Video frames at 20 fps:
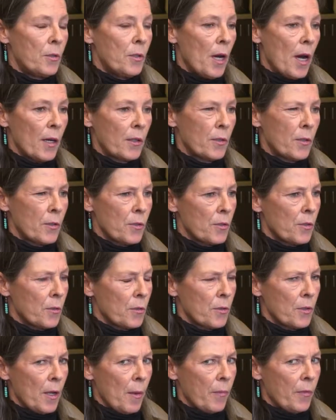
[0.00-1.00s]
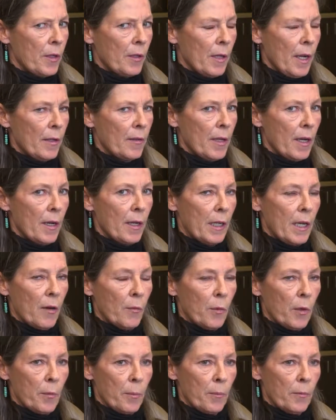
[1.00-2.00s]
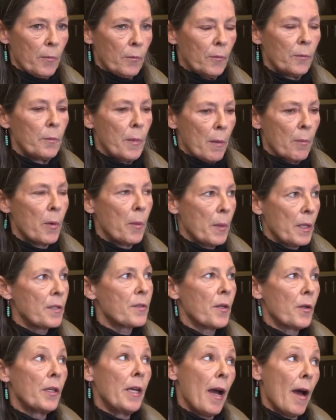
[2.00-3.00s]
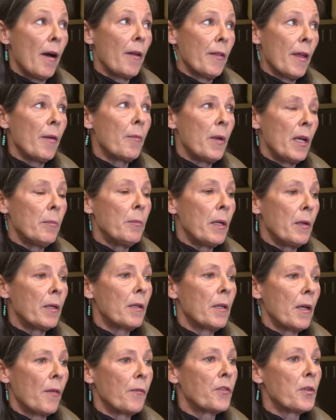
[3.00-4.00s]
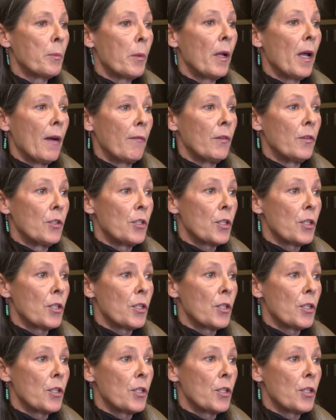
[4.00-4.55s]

doctors or something like that. I can't remember, but so yeah, that made me comfortable having